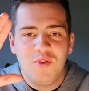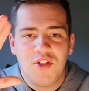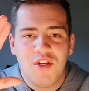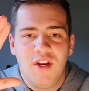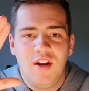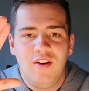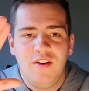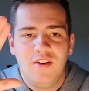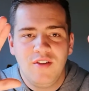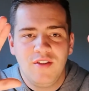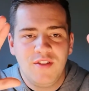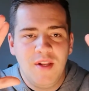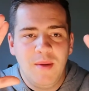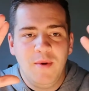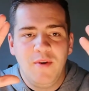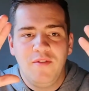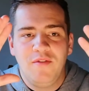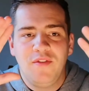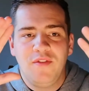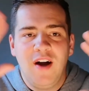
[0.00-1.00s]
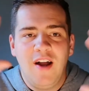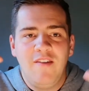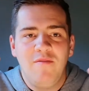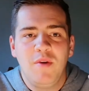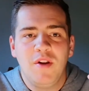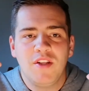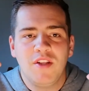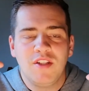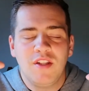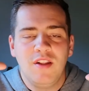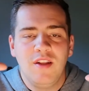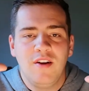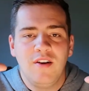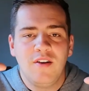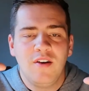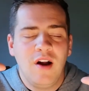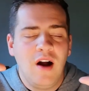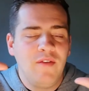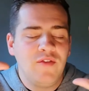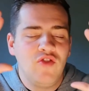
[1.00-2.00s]
shares and about 5 minutes
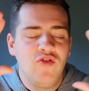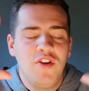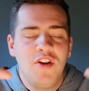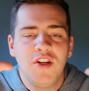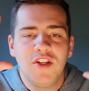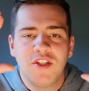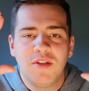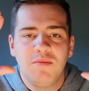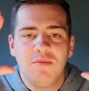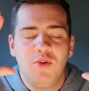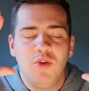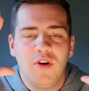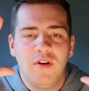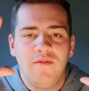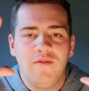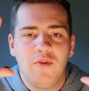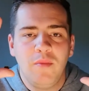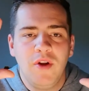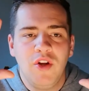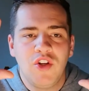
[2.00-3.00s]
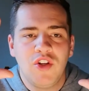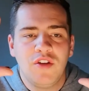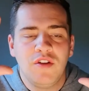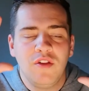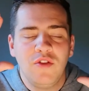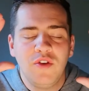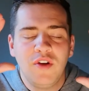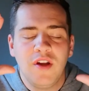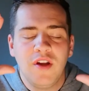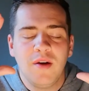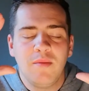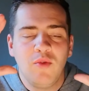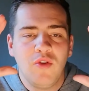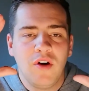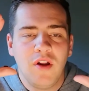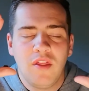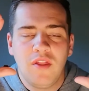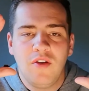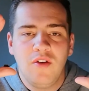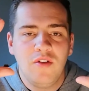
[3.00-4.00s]
later, after reading some more information and looking at more,
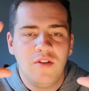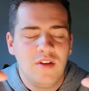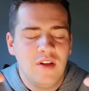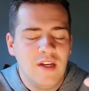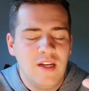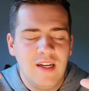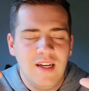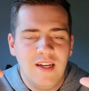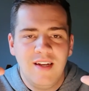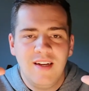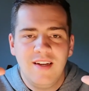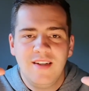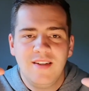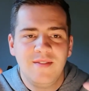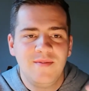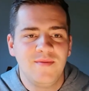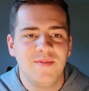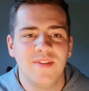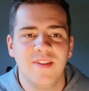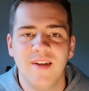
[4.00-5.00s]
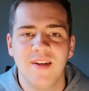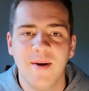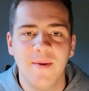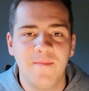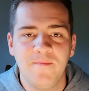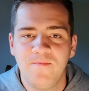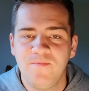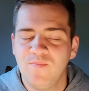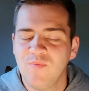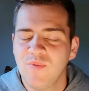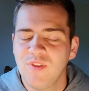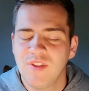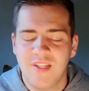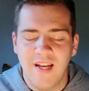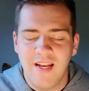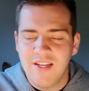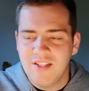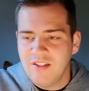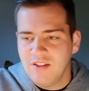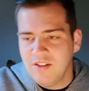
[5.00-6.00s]
I thought, nah,
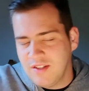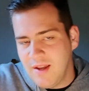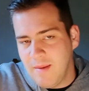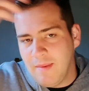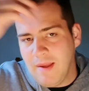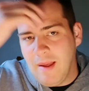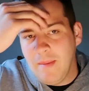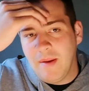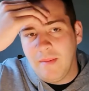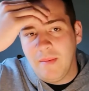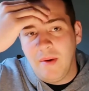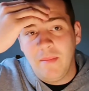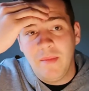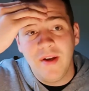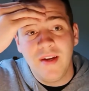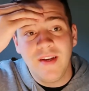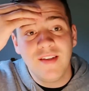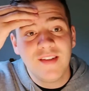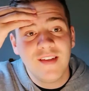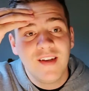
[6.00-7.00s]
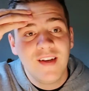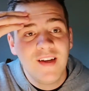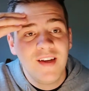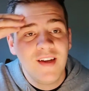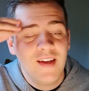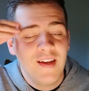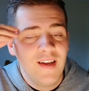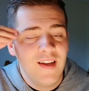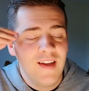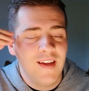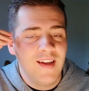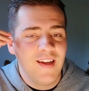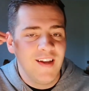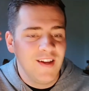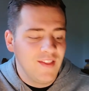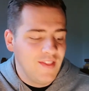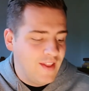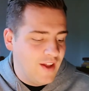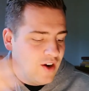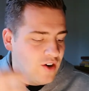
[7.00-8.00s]
Tesla just kept coming to my mind.
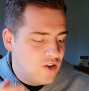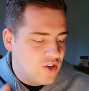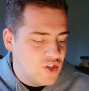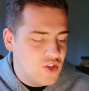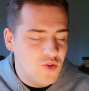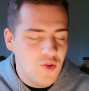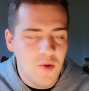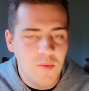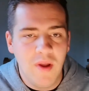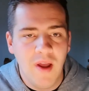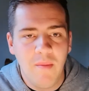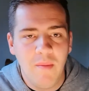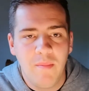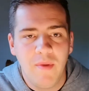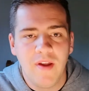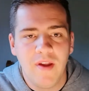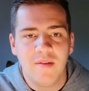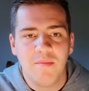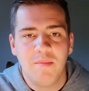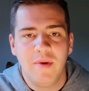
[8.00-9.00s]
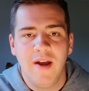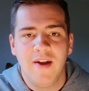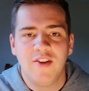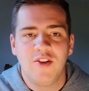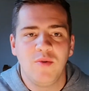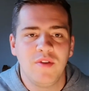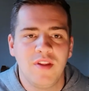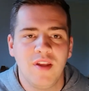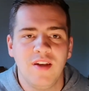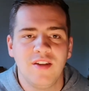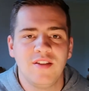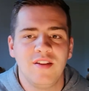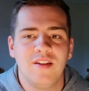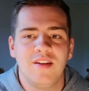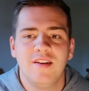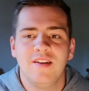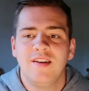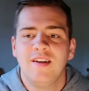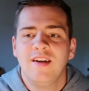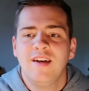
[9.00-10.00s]
They are due to be a big competitor with
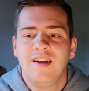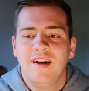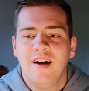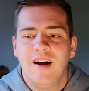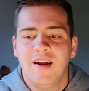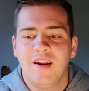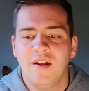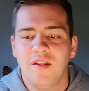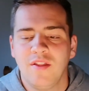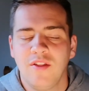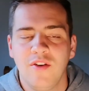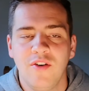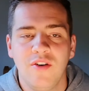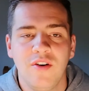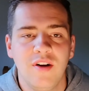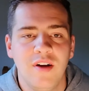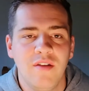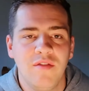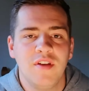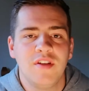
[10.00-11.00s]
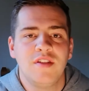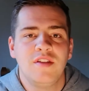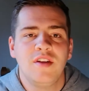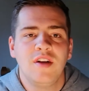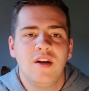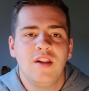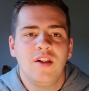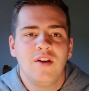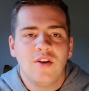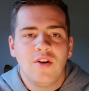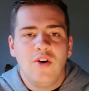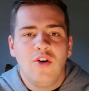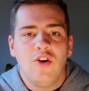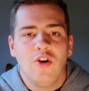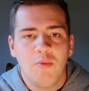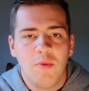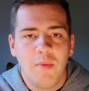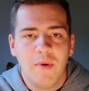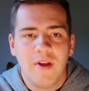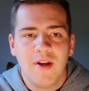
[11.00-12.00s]
Tesla, and I thought, if this Nikola
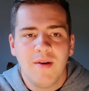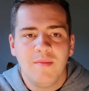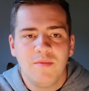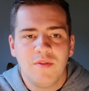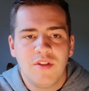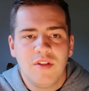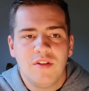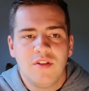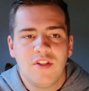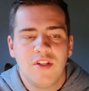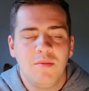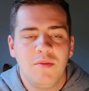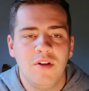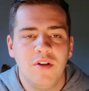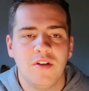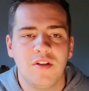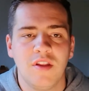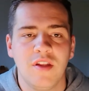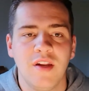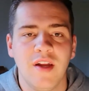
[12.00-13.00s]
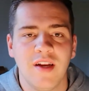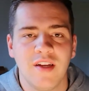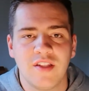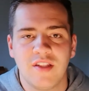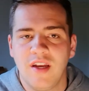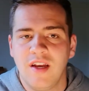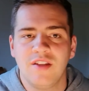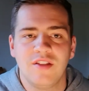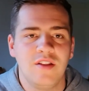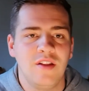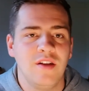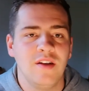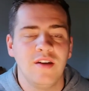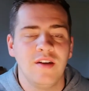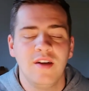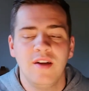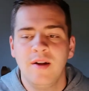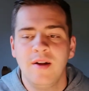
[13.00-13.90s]
Corp becomes similar to the next Tesla,